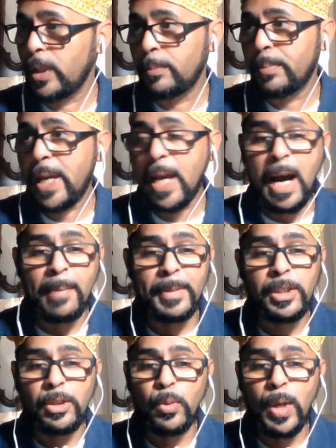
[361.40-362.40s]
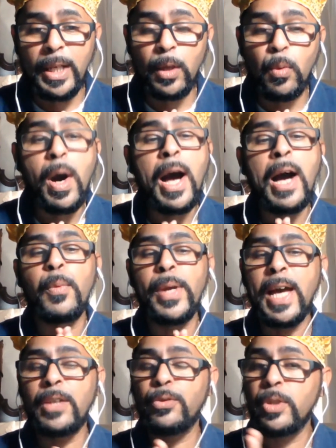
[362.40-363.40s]
pay homage to Elegua. We
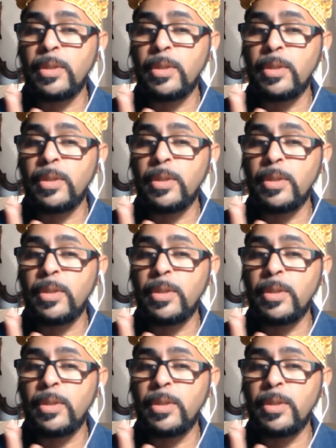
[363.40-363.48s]
ask for his